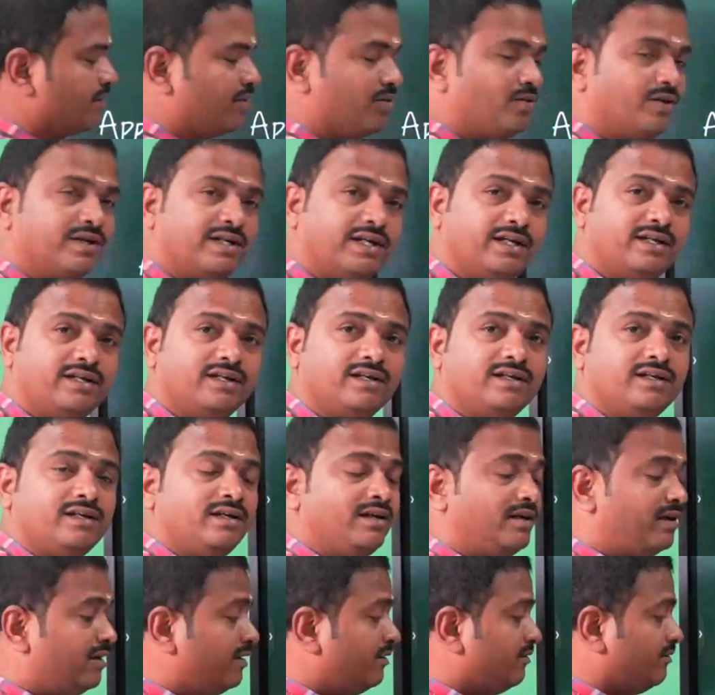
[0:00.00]
Okay,
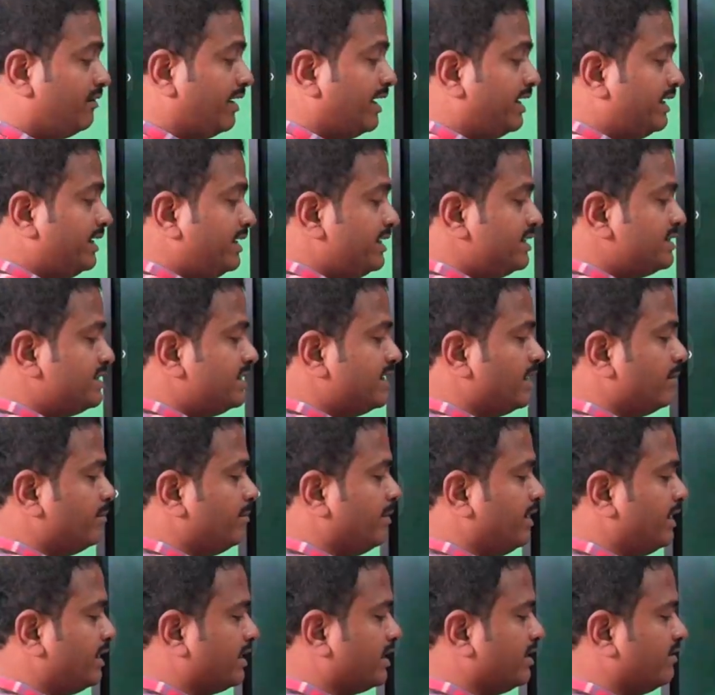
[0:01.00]
why DC
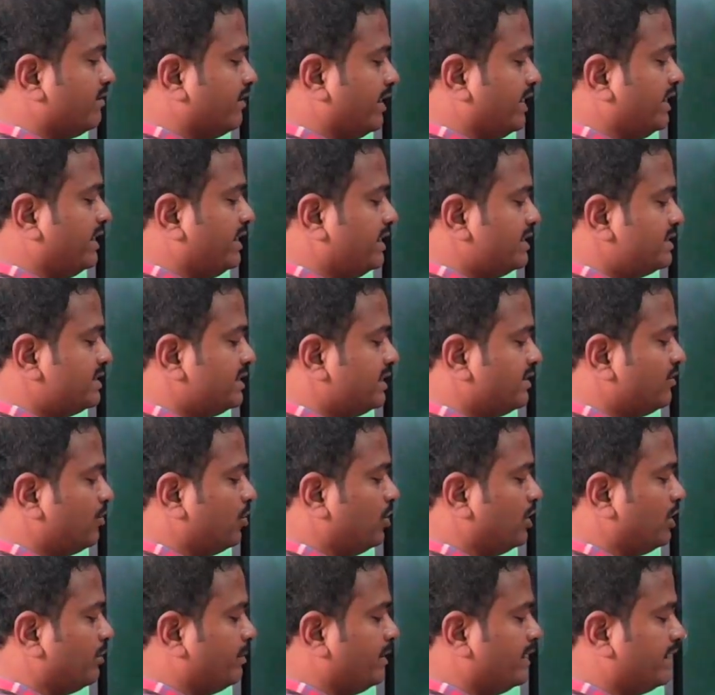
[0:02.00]
ammeter and why DC
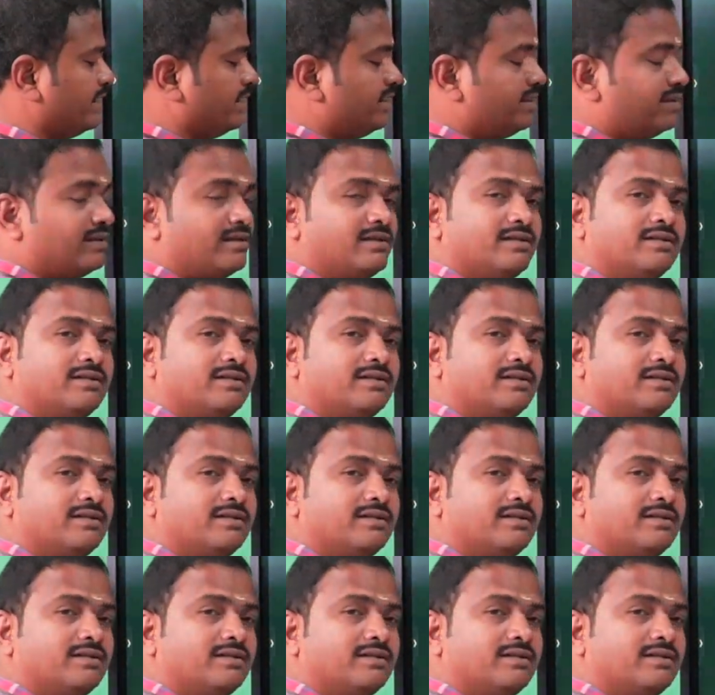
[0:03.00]
voltmeter?